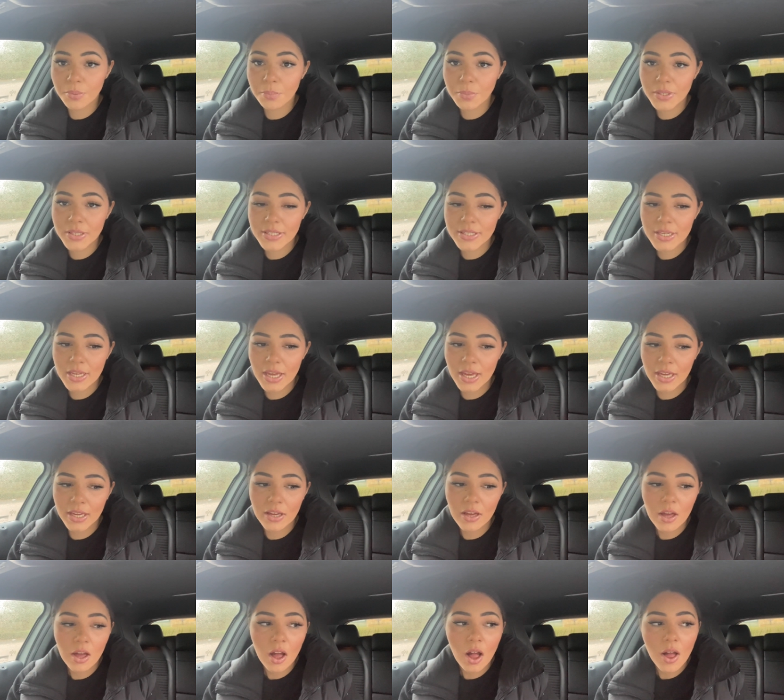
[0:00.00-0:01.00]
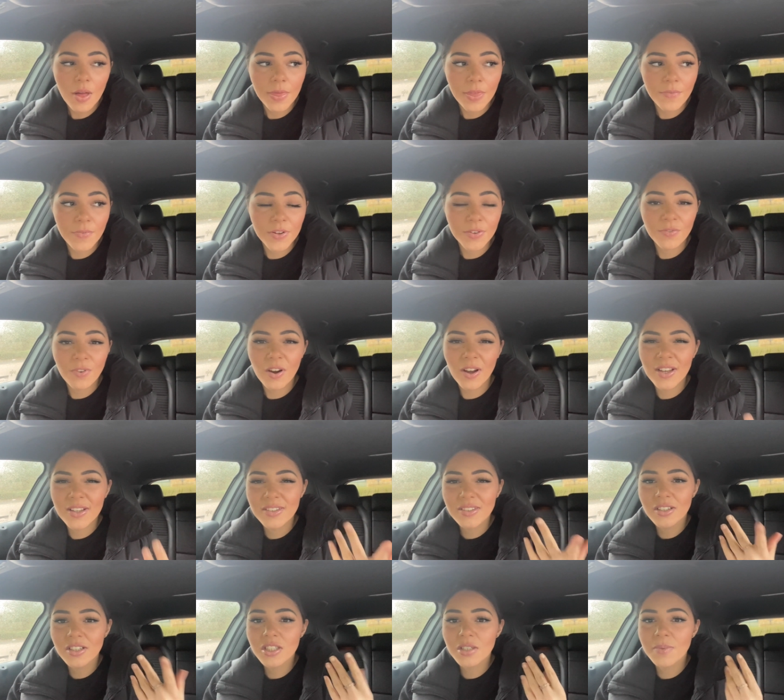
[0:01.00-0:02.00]
Monday. They've advised
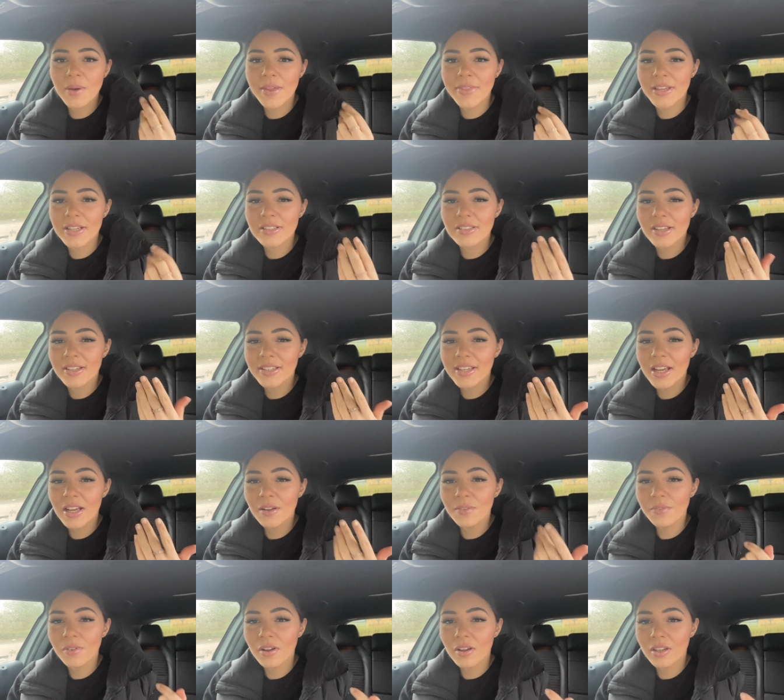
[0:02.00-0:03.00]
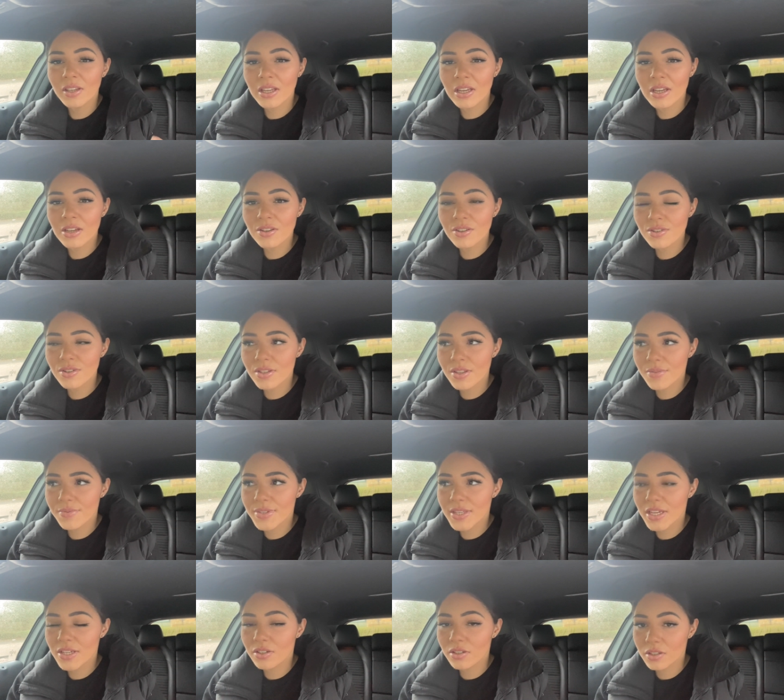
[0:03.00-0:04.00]
not to wear things like nail varnish, they've
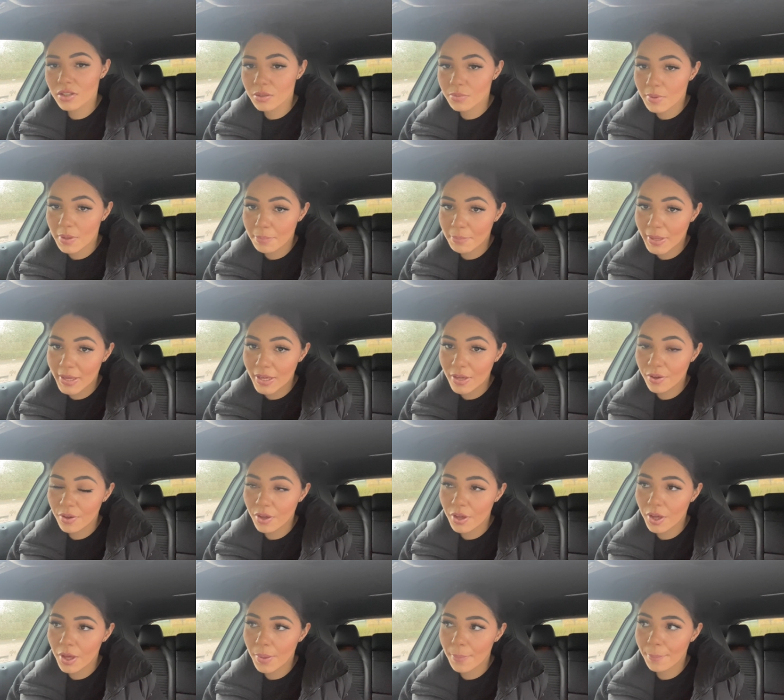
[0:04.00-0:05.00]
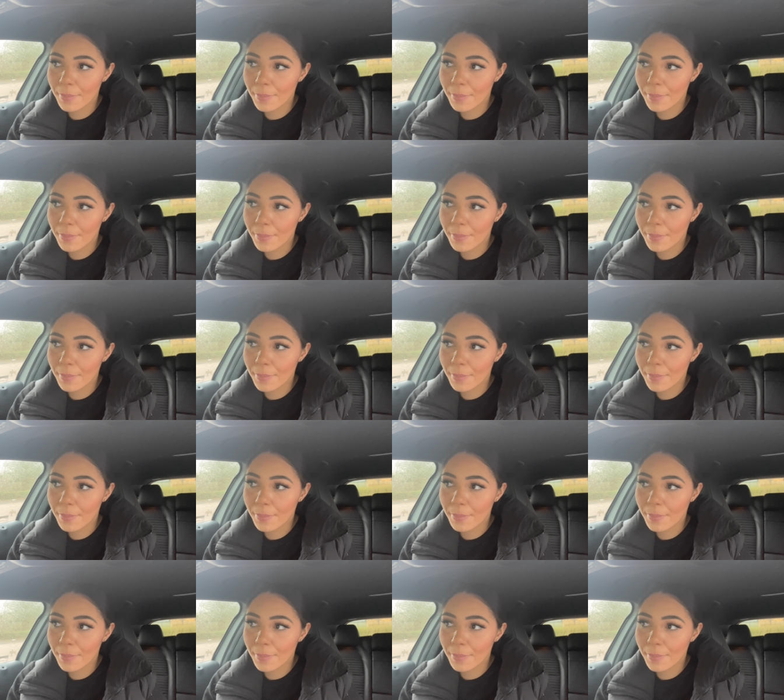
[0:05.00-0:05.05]
said not to wear makeup,